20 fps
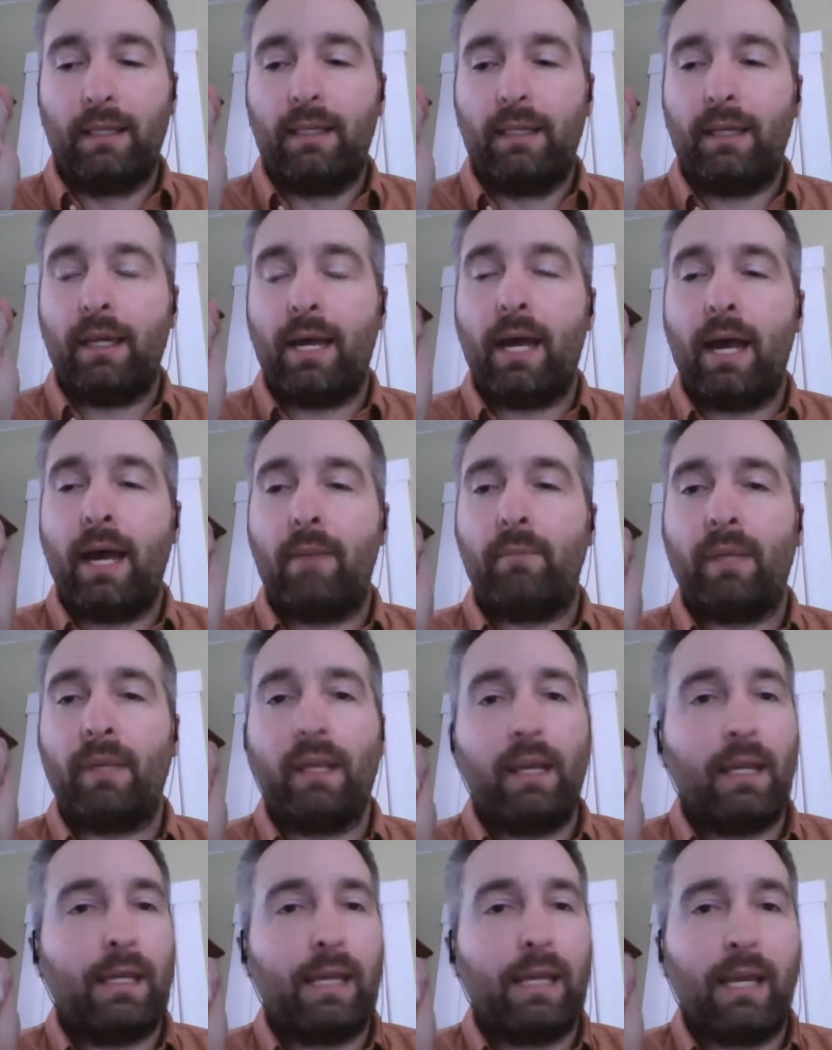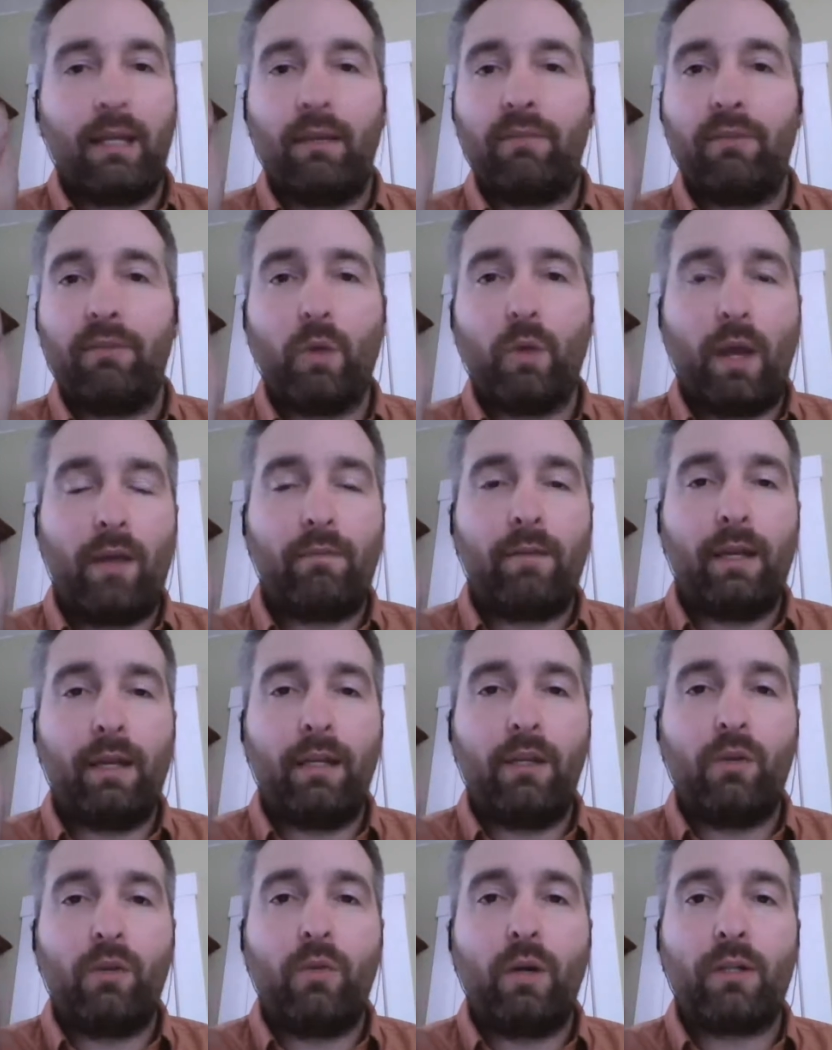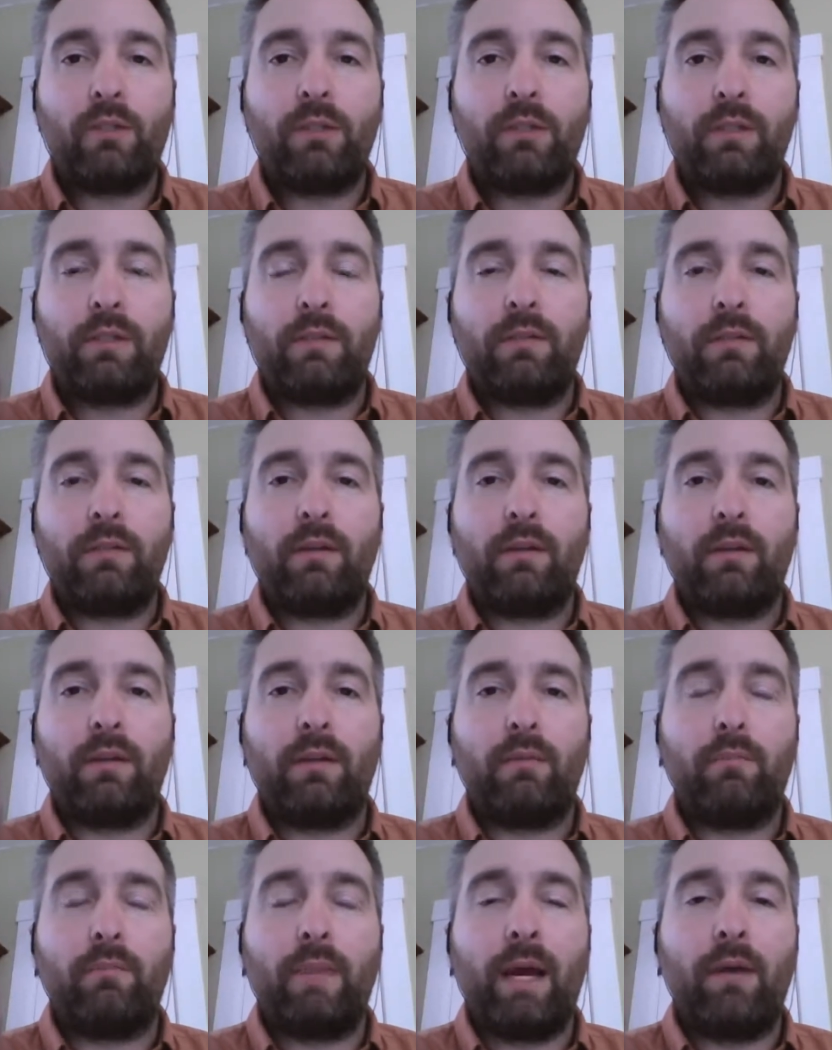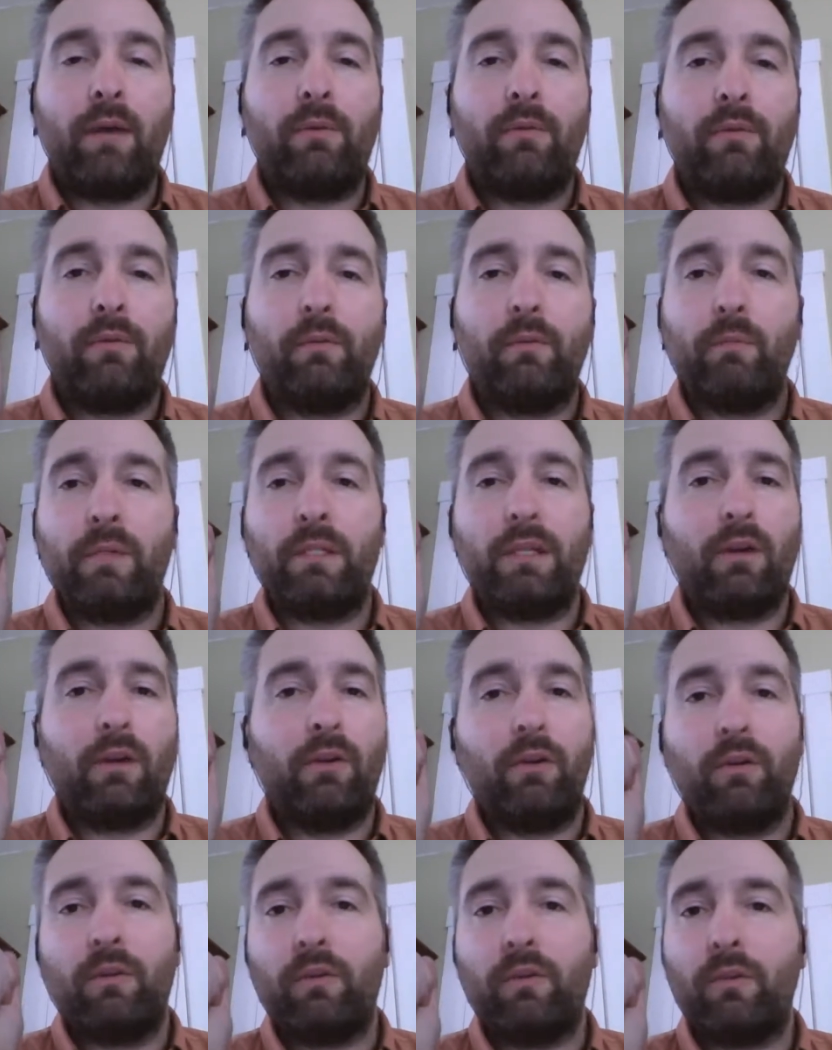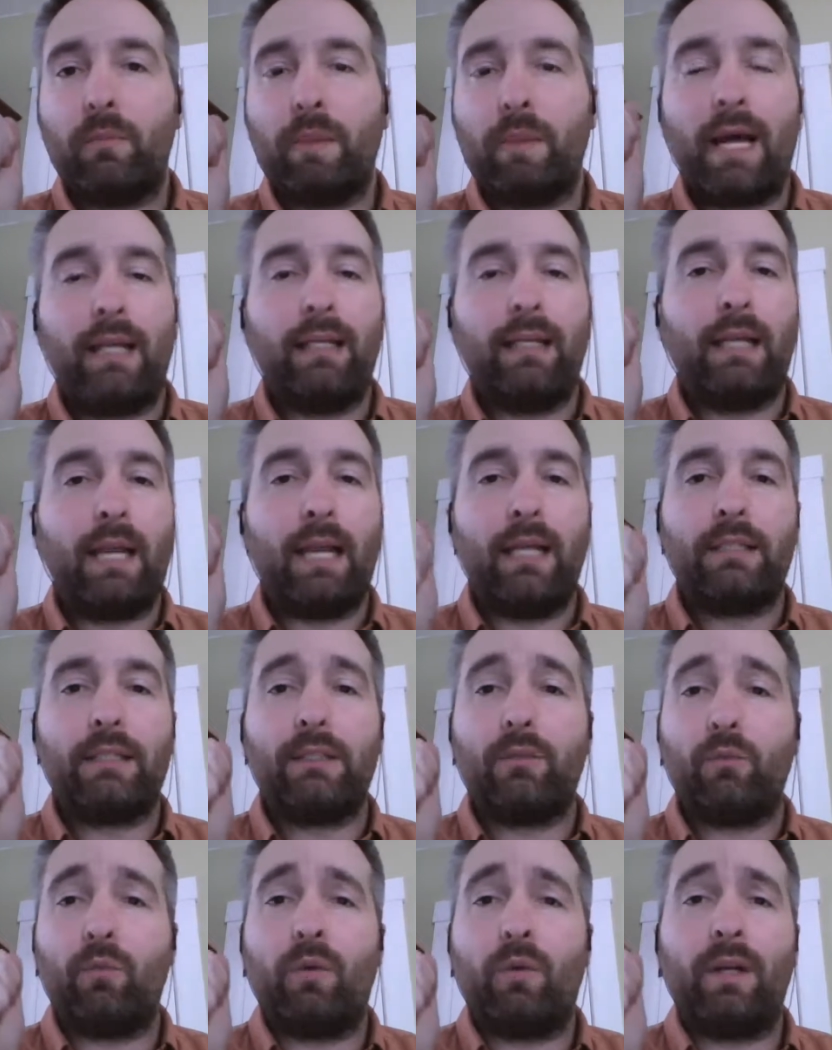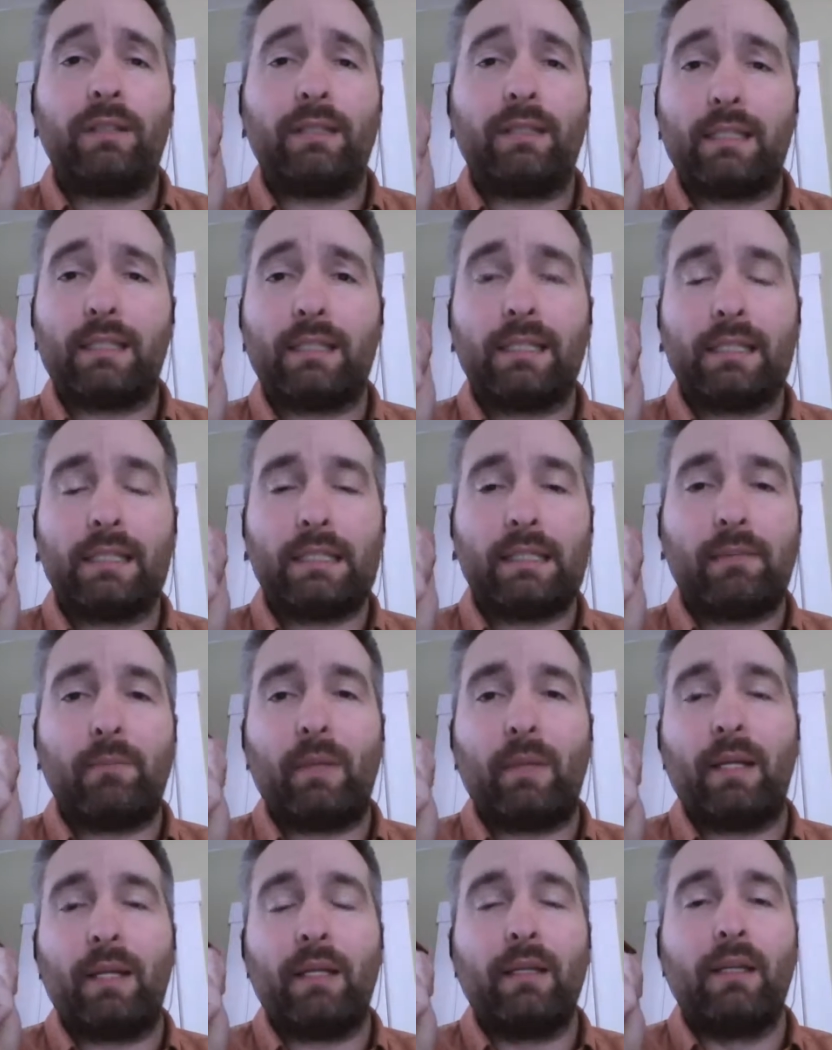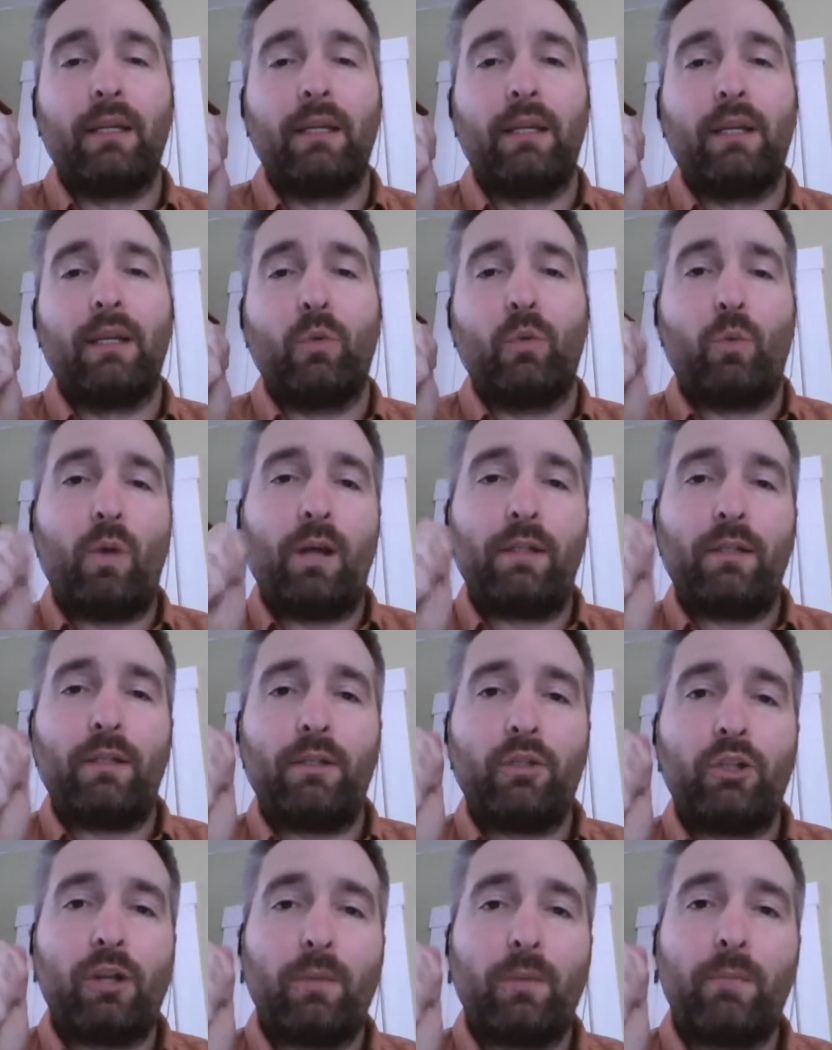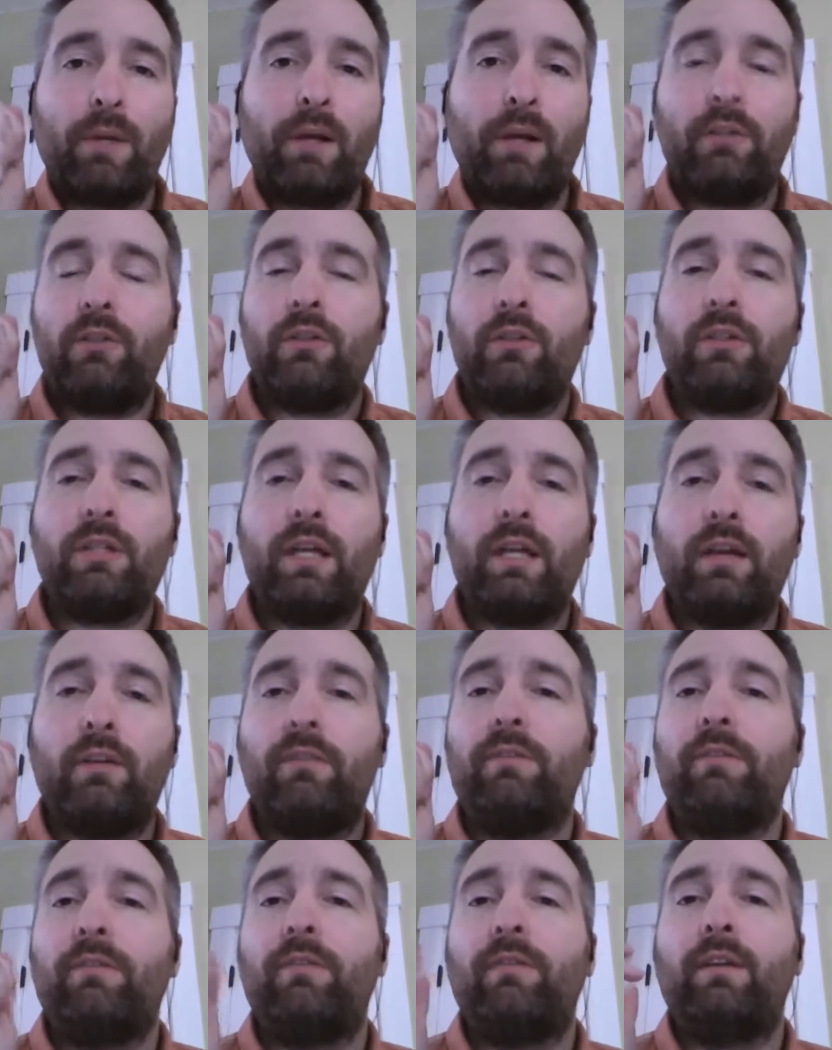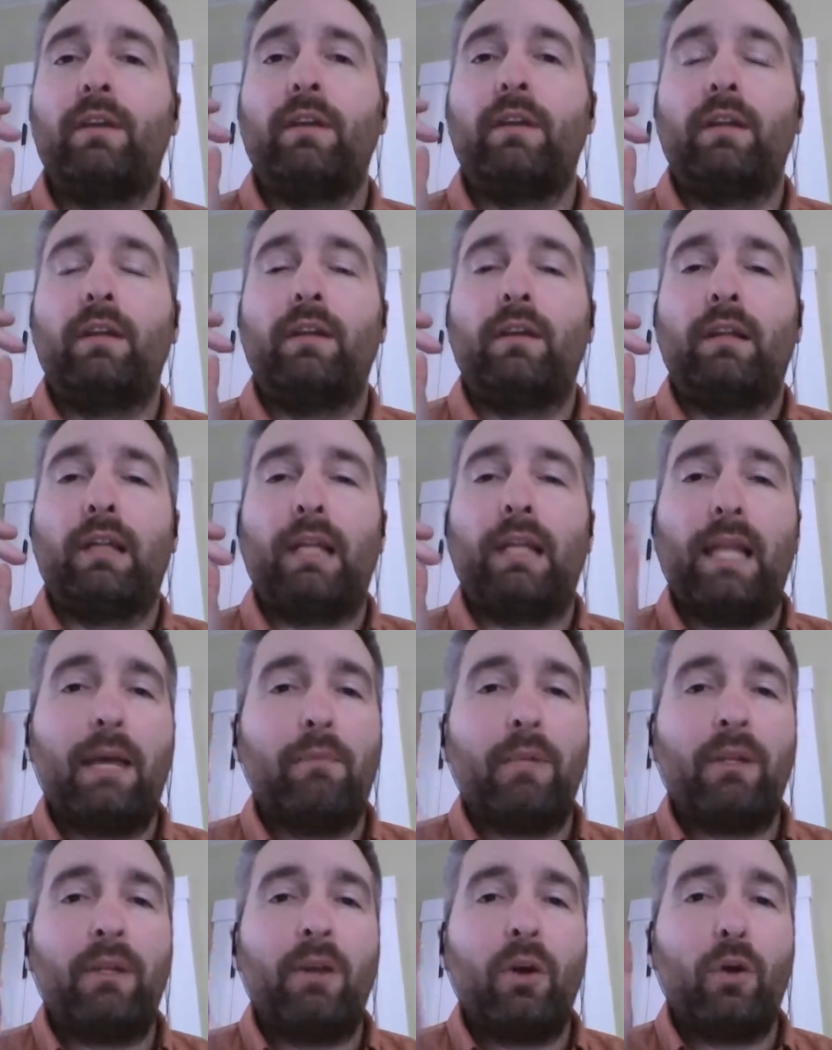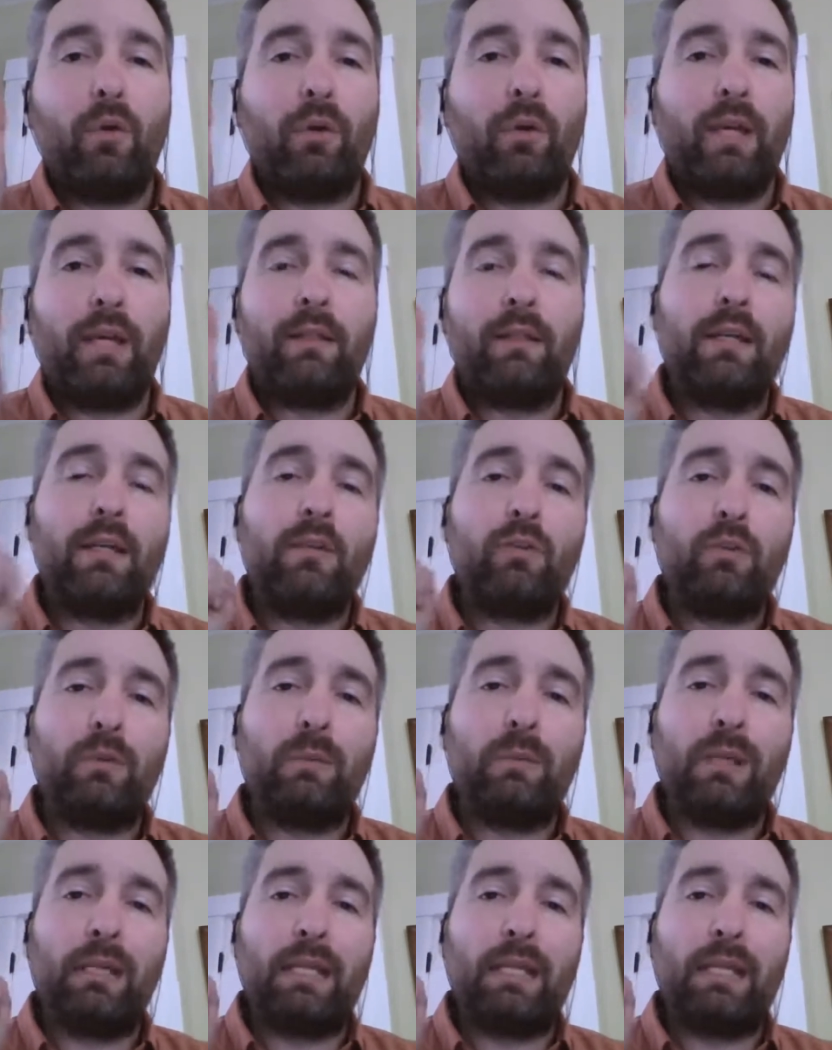Again, if you have any questions about material, podcast, want to see somebody, want to jump on yourself, let me know. Get in touch with me,